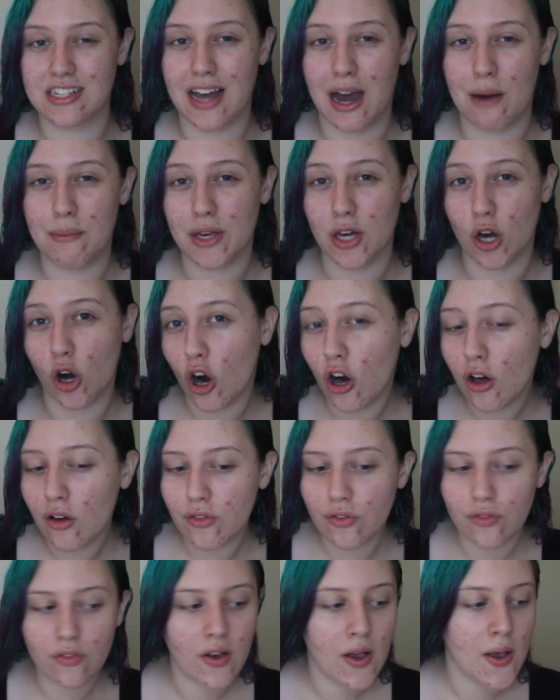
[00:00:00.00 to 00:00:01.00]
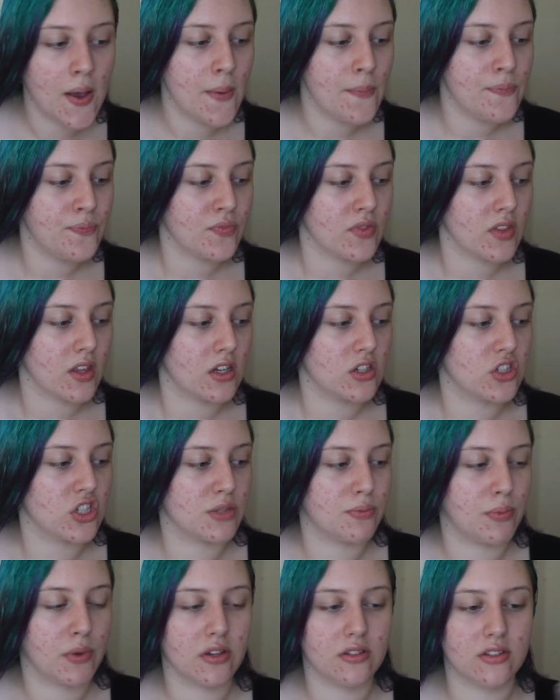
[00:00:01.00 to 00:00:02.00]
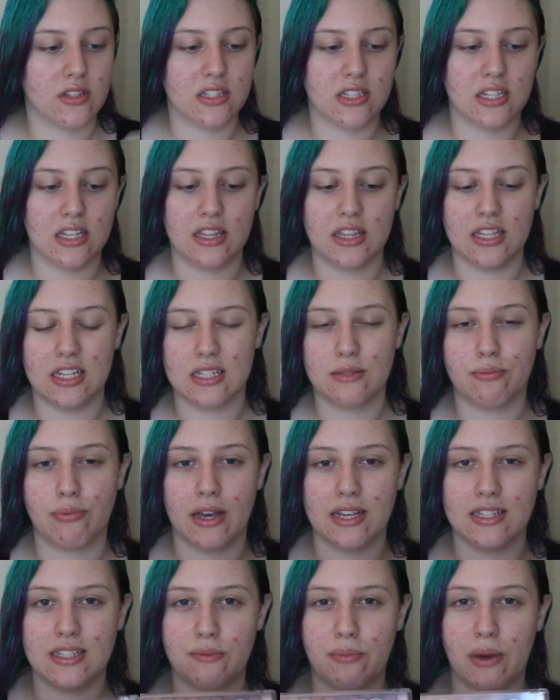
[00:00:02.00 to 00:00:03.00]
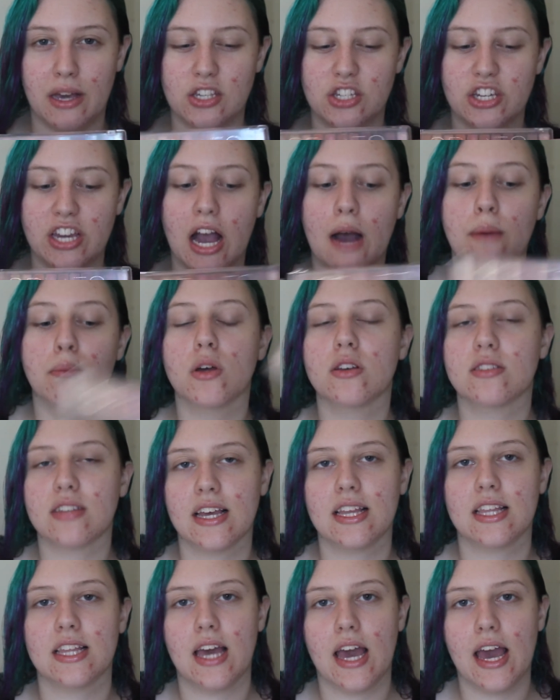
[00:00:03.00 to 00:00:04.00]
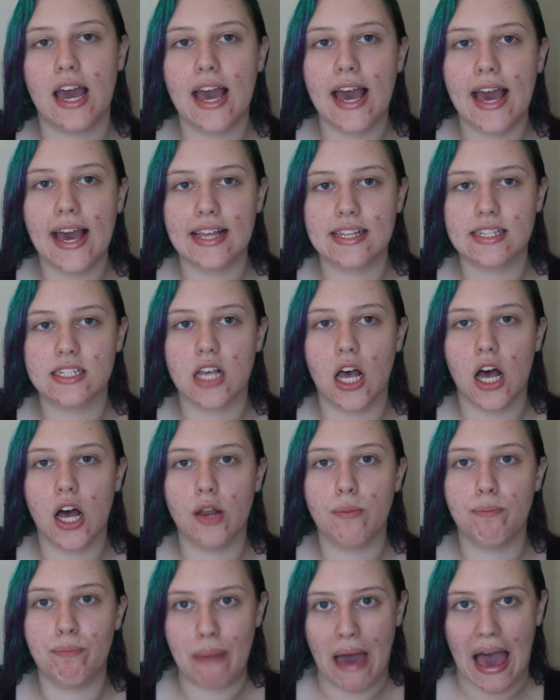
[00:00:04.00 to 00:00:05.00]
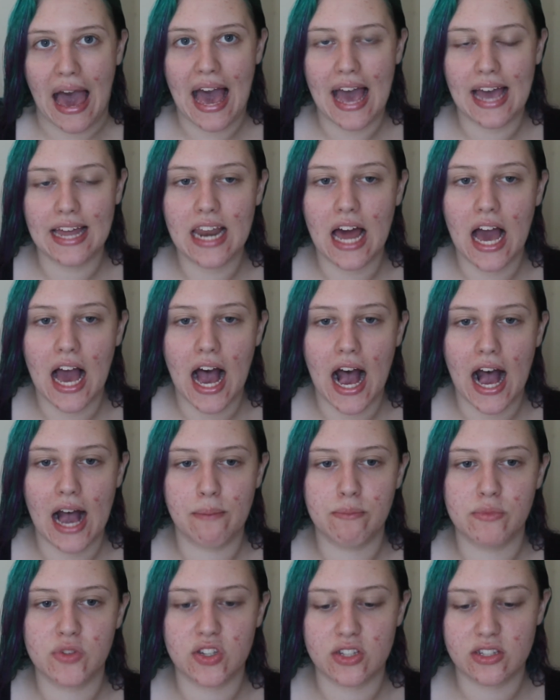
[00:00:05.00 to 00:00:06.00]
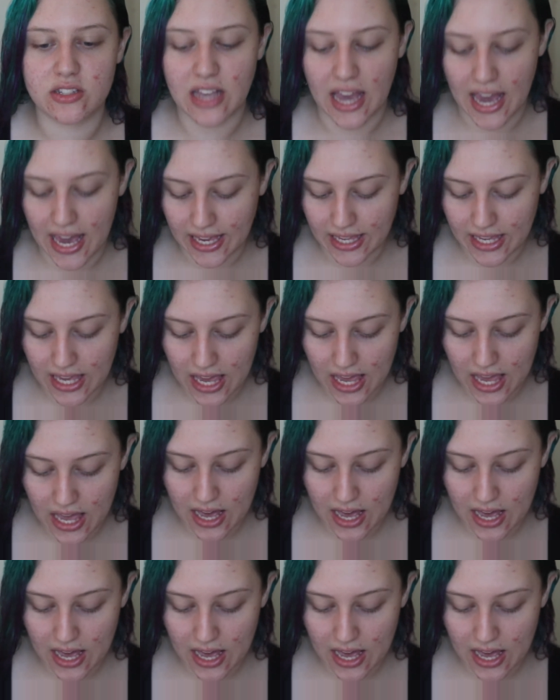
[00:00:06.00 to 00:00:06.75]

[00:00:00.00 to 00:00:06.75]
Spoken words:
coming off just because it's in this plastic packaging. I'm not saying that it's bad, I'm just saying